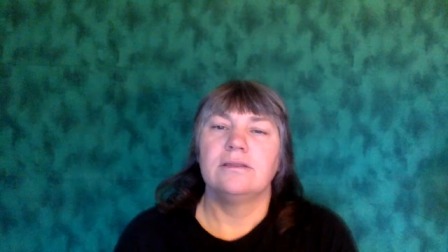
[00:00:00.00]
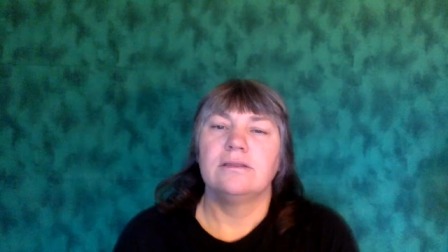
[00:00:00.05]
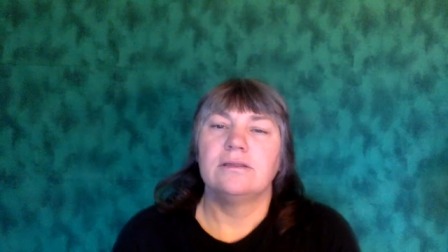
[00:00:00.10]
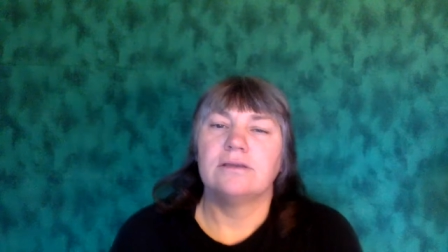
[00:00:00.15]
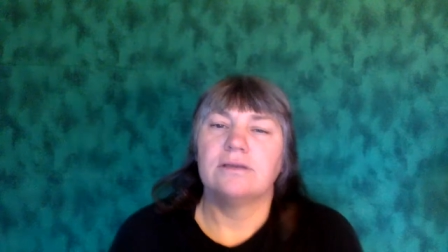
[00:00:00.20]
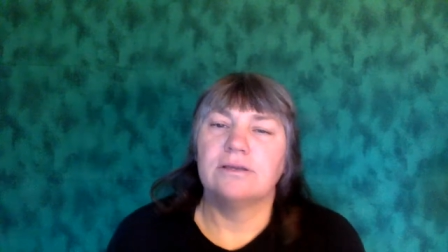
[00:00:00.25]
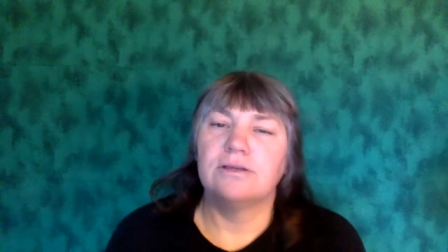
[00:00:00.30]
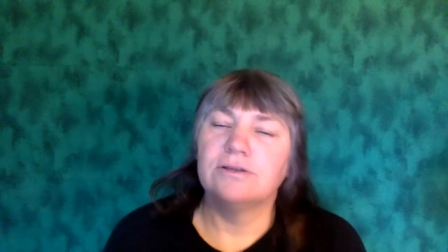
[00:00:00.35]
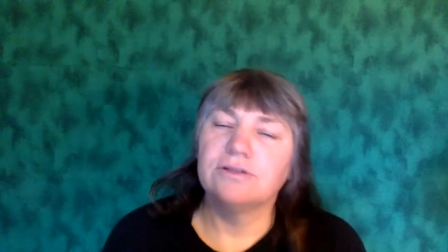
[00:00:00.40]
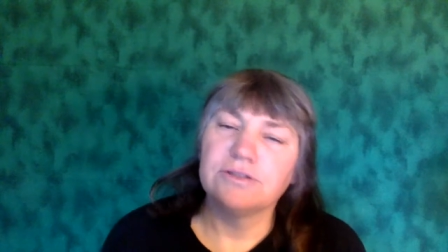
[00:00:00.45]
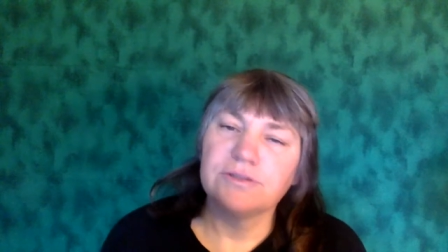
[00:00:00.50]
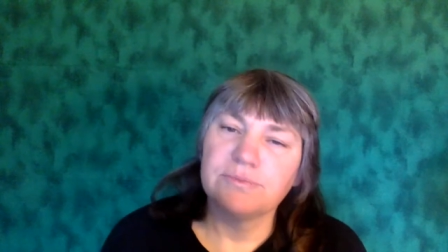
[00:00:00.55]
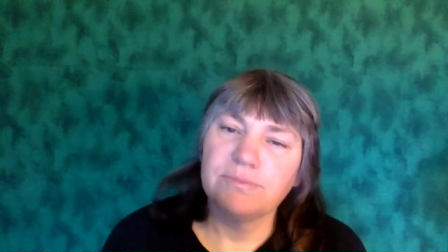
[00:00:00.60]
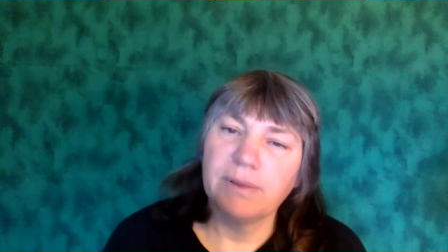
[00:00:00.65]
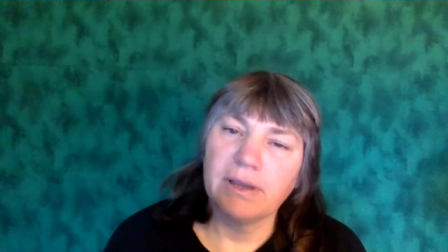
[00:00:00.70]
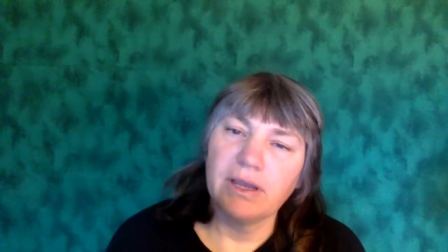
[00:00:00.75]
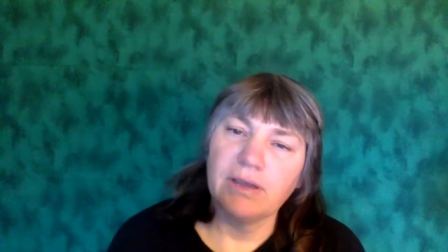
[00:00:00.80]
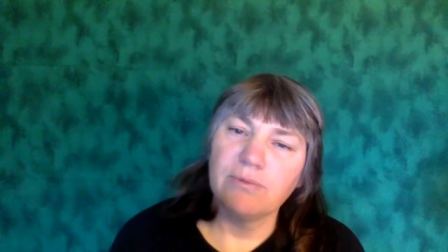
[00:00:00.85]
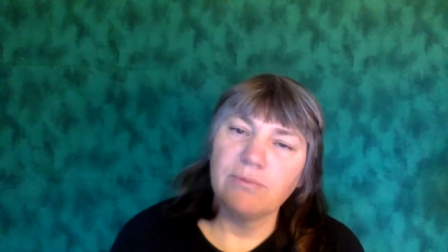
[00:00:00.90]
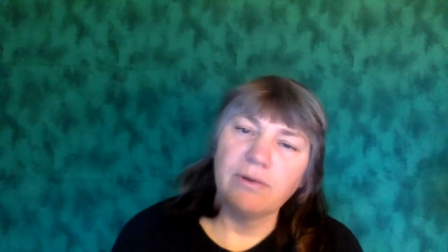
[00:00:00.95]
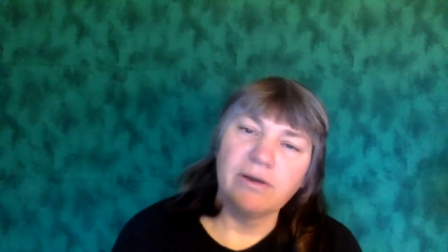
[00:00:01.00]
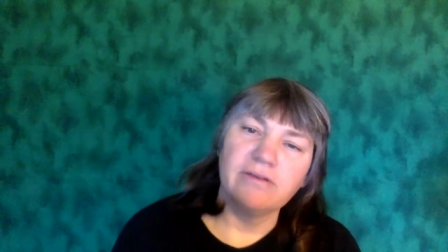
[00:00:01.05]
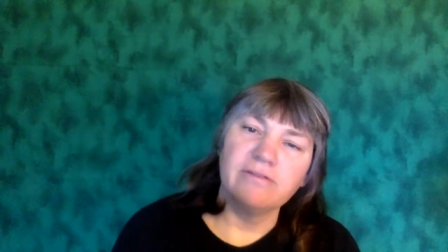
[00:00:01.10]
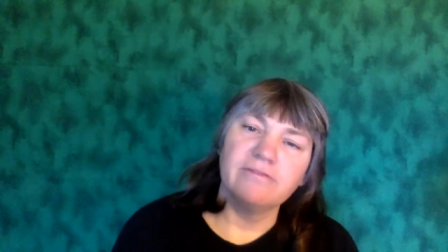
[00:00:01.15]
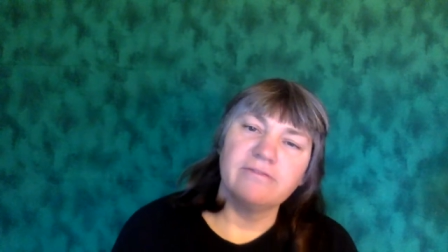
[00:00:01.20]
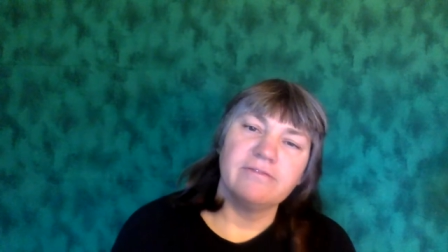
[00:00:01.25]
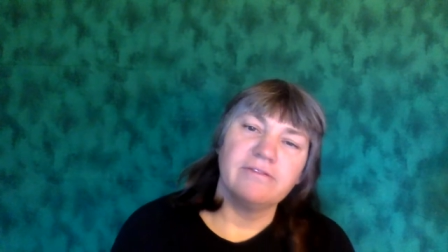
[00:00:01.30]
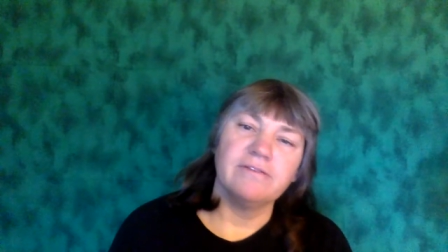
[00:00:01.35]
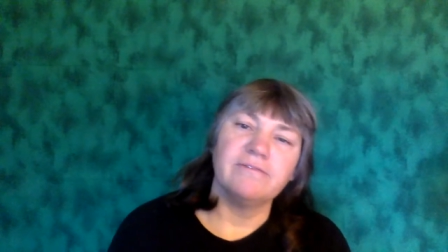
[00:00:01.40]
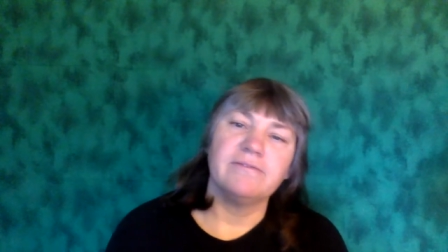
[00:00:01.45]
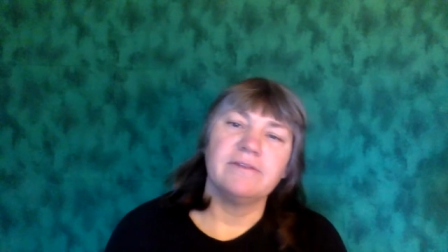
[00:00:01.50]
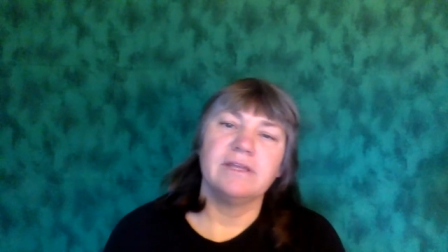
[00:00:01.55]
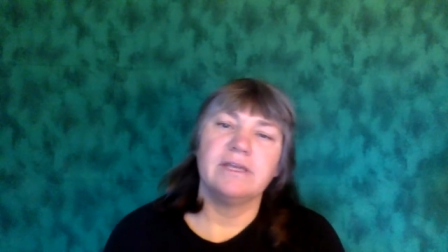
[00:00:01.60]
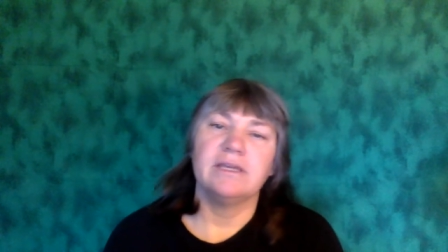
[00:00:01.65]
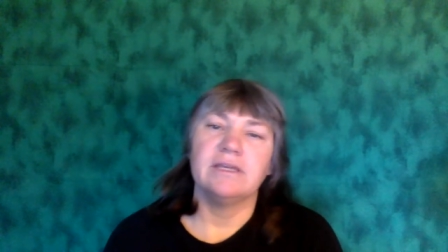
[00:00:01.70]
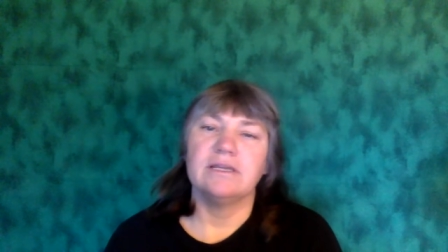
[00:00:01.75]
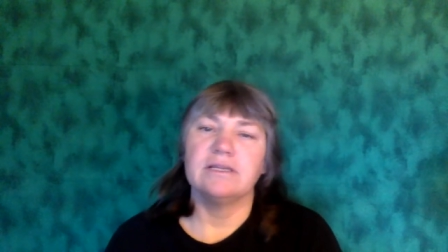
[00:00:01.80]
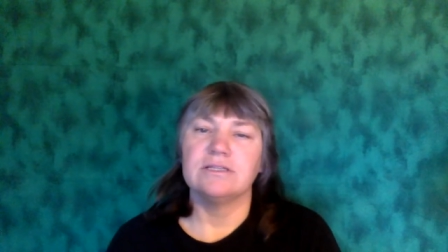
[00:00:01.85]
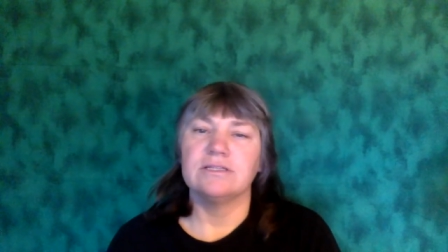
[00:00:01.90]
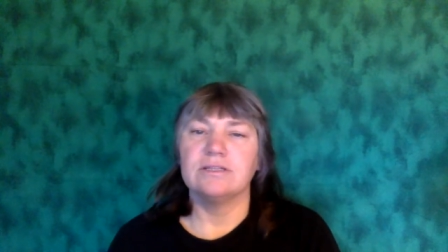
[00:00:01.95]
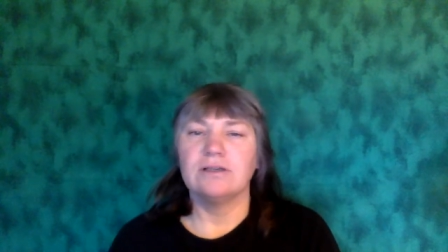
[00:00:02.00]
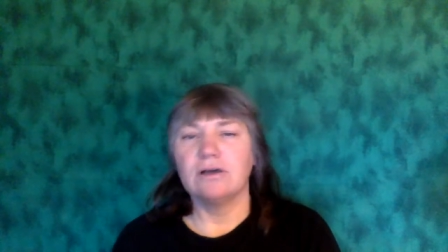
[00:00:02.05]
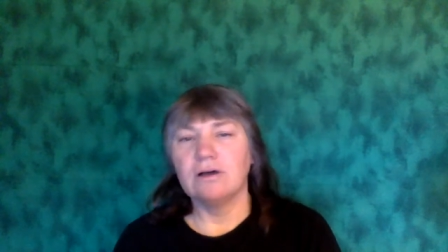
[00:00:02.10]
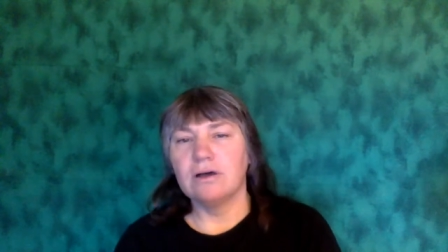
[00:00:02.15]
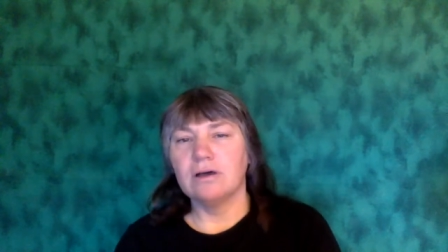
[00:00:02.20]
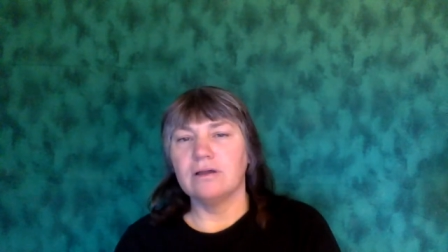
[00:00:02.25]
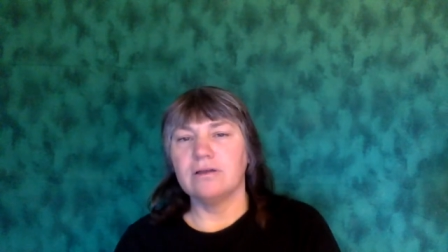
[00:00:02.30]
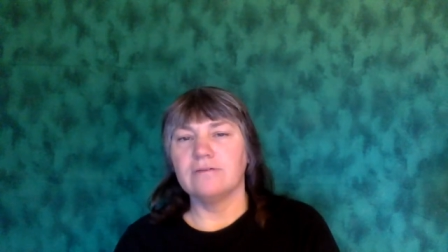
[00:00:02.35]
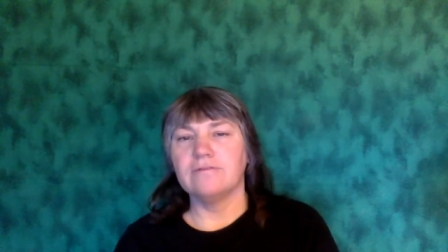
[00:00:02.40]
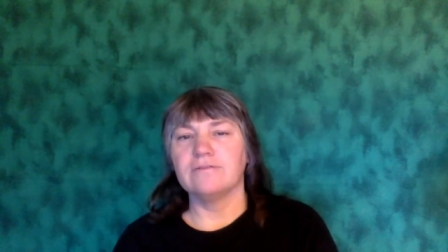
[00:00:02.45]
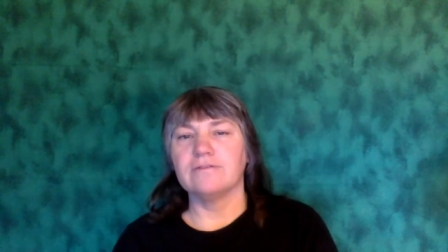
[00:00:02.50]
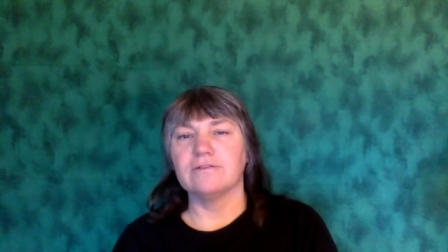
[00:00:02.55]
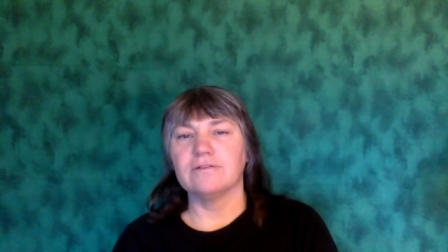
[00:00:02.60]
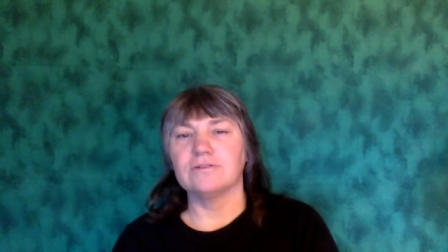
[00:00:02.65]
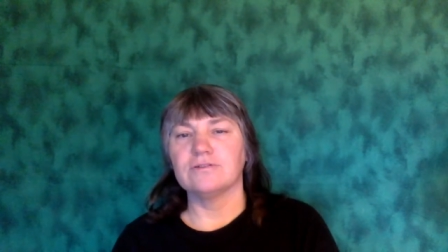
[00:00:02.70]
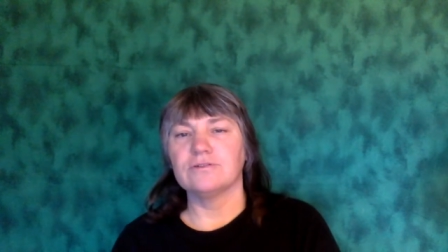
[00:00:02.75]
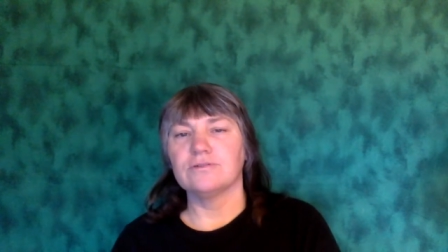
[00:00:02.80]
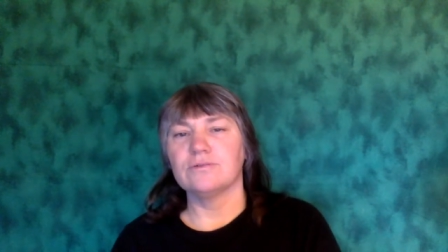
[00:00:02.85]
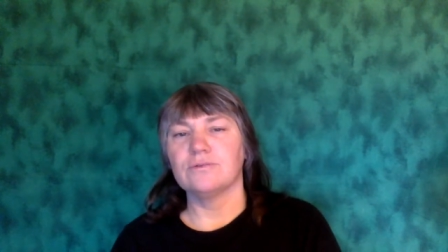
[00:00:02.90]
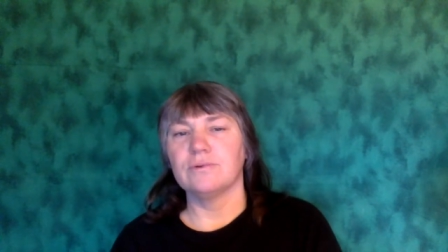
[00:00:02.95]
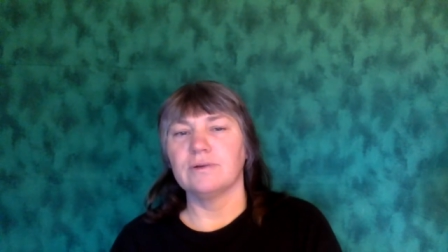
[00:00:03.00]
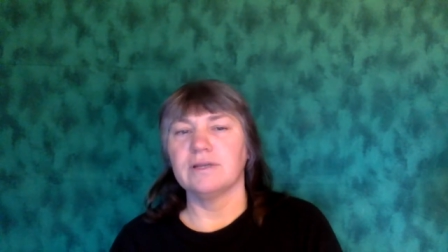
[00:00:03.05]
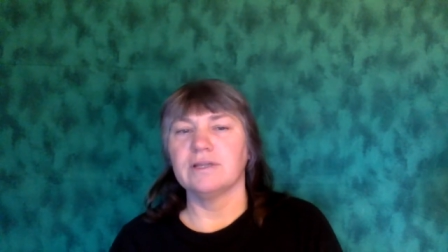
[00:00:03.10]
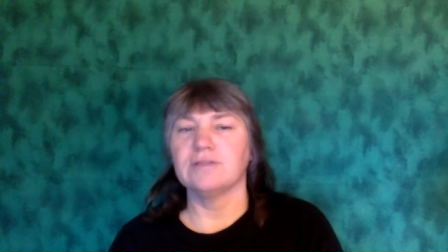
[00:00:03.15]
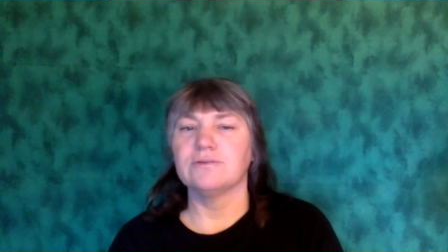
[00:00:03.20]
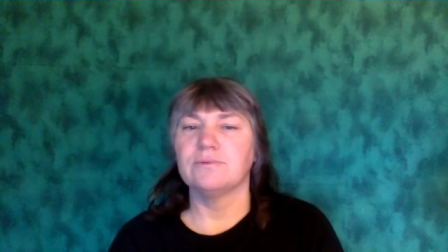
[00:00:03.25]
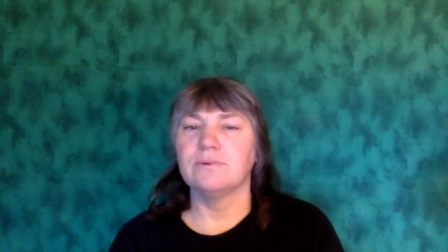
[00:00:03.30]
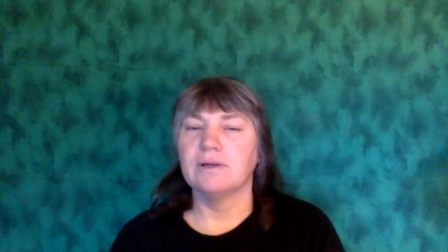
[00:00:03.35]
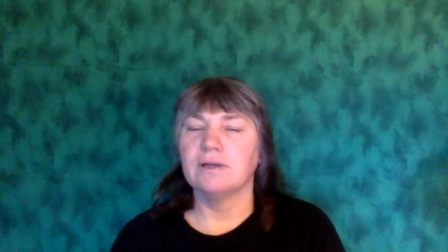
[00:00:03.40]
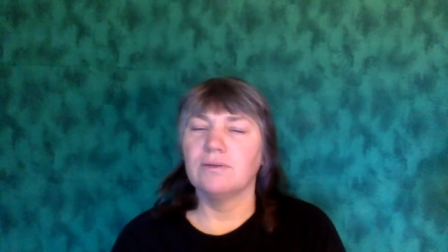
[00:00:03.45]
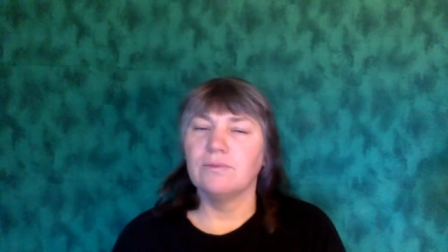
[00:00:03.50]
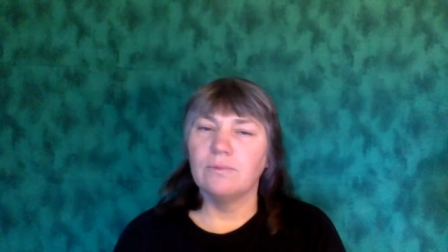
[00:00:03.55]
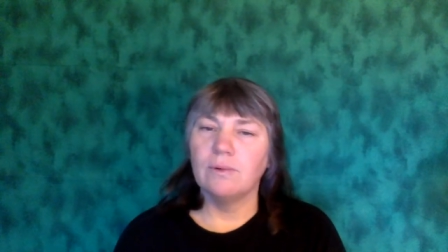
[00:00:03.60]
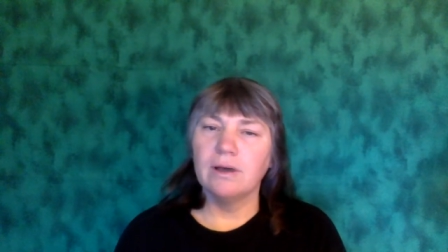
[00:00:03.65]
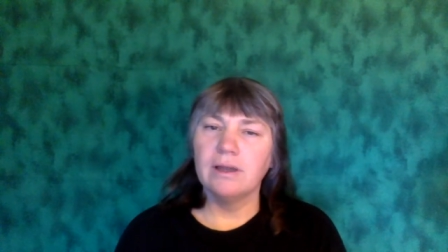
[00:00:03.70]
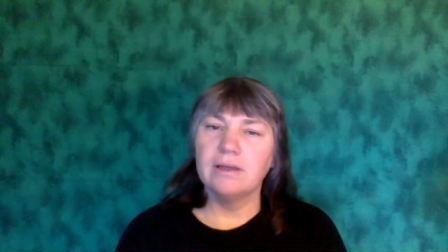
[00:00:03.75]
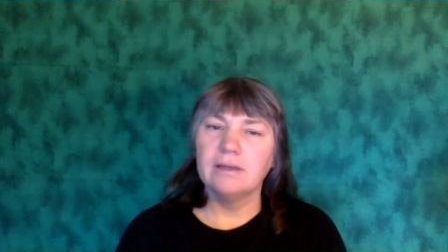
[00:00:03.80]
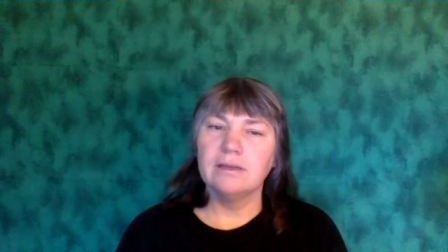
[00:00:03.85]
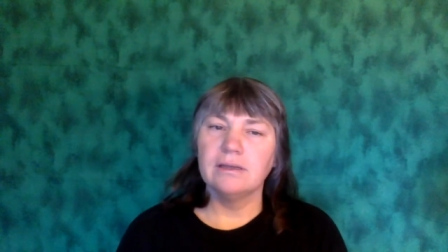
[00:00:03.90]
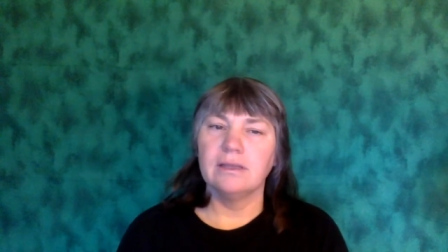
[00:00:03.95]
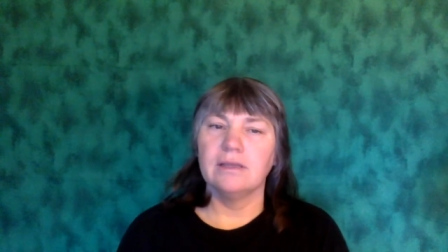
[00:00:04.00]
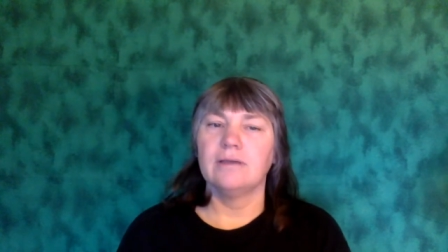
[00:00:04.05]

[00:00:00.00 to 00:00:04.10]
The Goose Bay 150 is on for 2021.